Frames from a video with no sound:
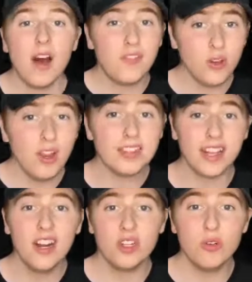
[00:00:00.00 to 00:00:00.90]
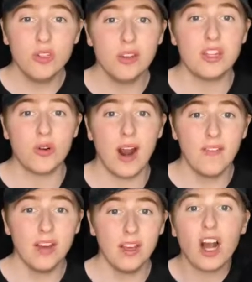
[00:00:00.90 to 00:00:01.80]
few days later, due to the
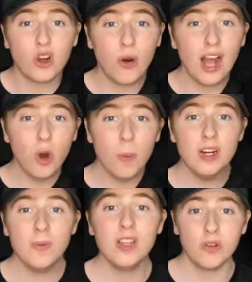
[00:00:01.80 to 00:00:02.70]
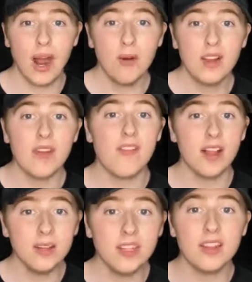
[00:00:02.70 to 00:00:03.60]
traffic, a crack opened up the ground and it
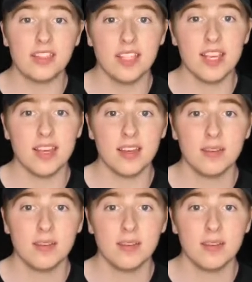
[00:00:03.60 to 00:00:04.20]
fell into the sea.